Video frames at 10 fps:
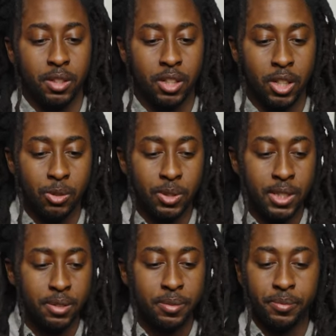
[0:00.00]
Close
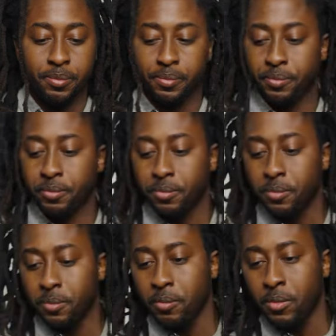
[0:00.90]
it.
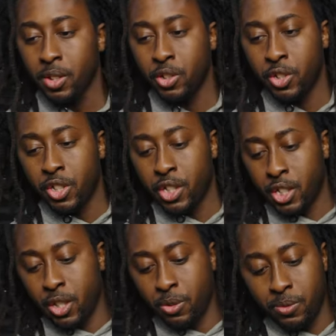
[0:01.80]
You're good to
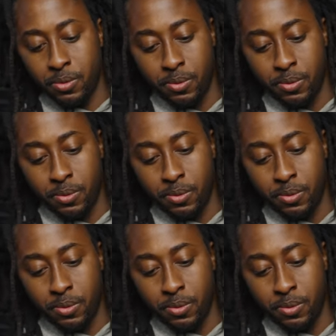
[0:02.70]
go.